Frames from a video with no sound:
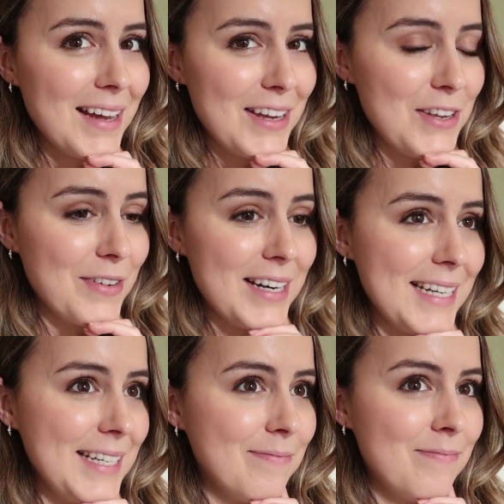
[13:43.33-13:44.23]
Are you
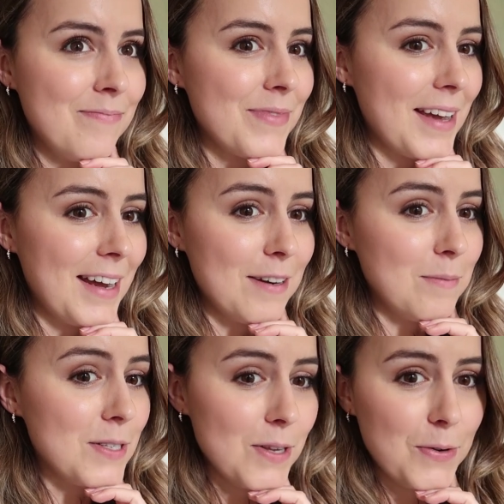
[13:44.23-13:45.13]
ready? I
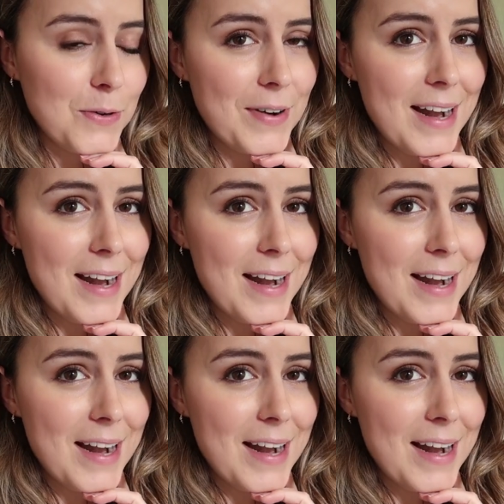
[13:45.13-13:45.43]
am so not